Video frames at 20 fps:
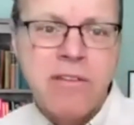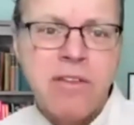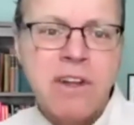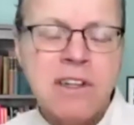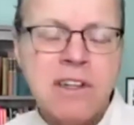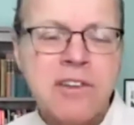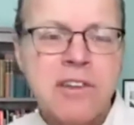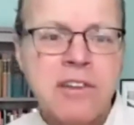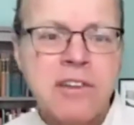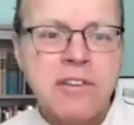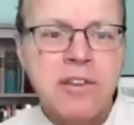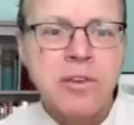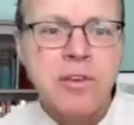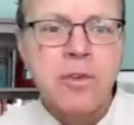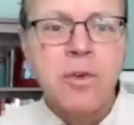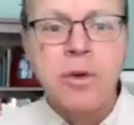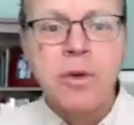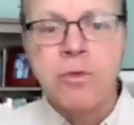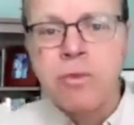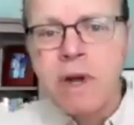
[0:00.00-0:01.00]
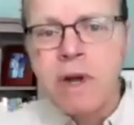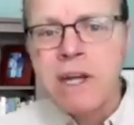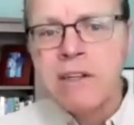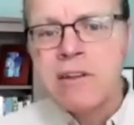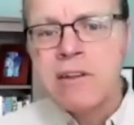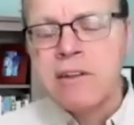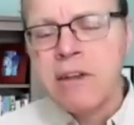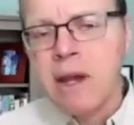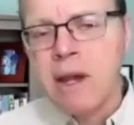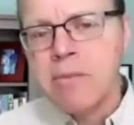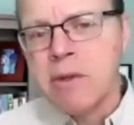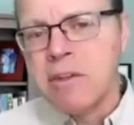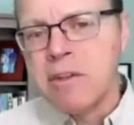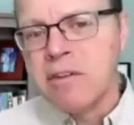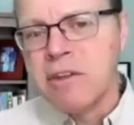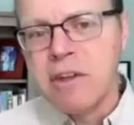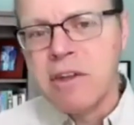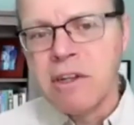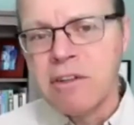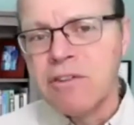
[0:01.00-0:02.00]
listened to or read Simon
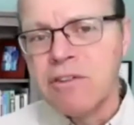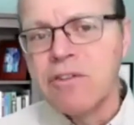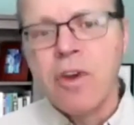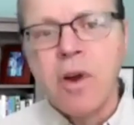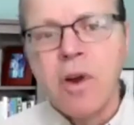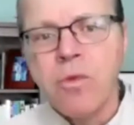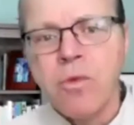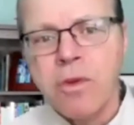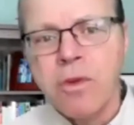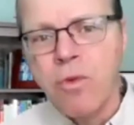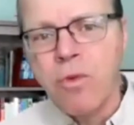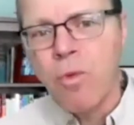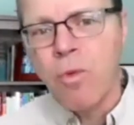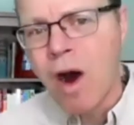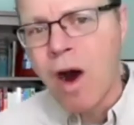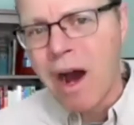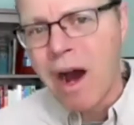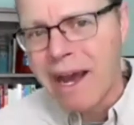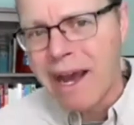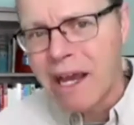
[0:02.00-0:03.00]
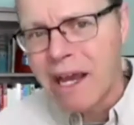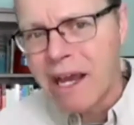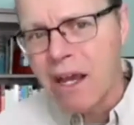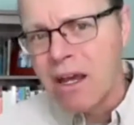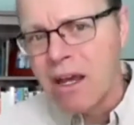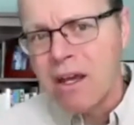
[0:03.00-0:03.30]
Sinek's Start With Why.